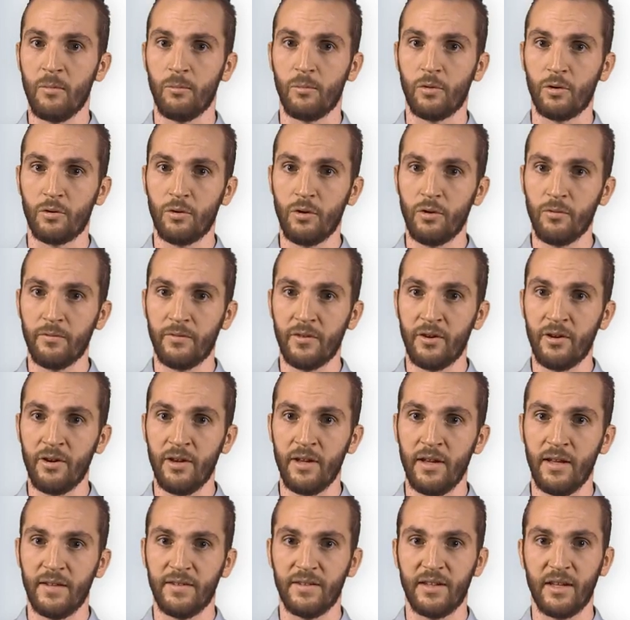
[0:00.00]

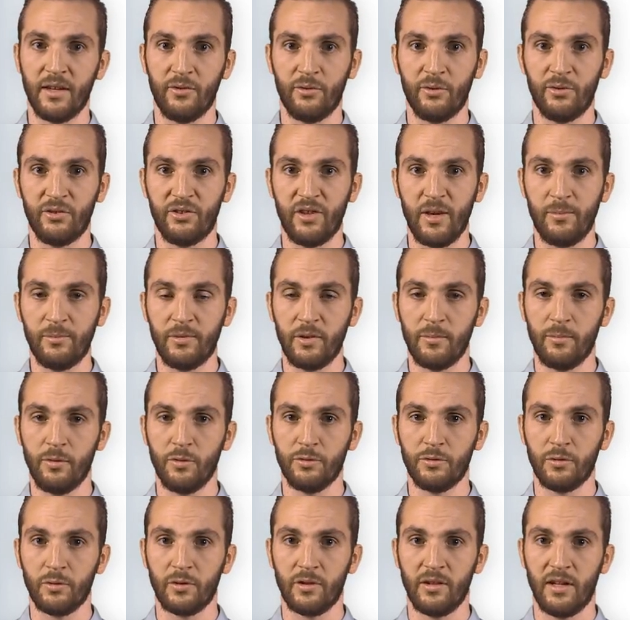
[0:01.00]
Moreover, they are
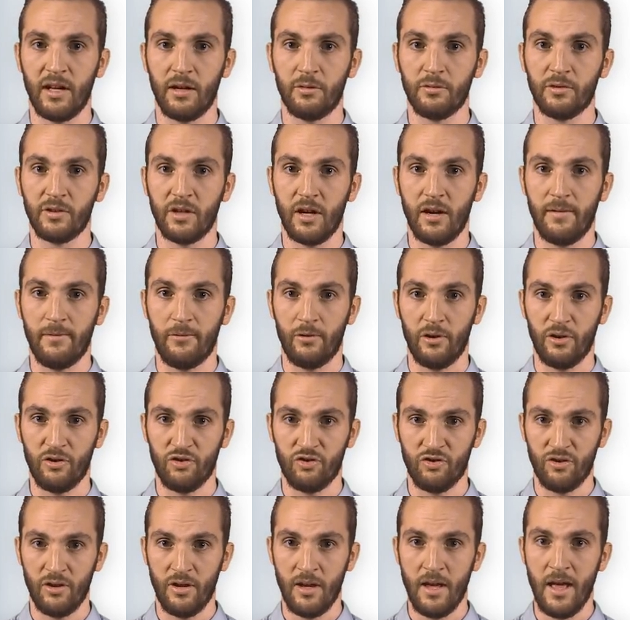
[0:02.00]
susceptible to cloud
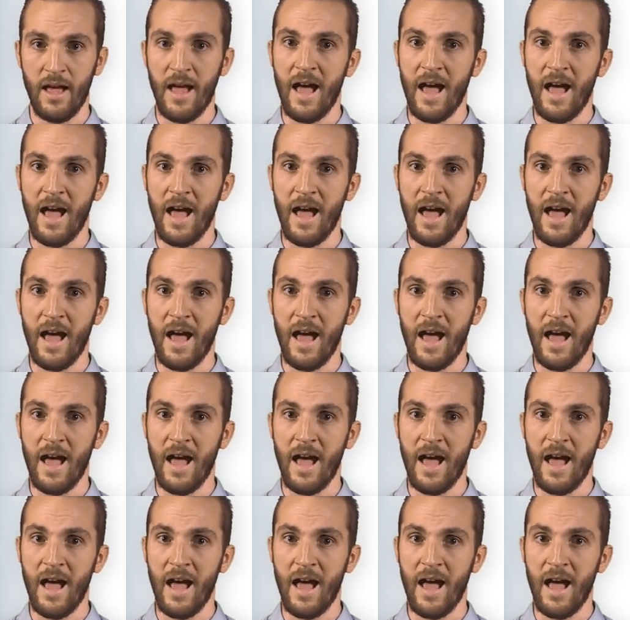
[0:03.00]
coverage.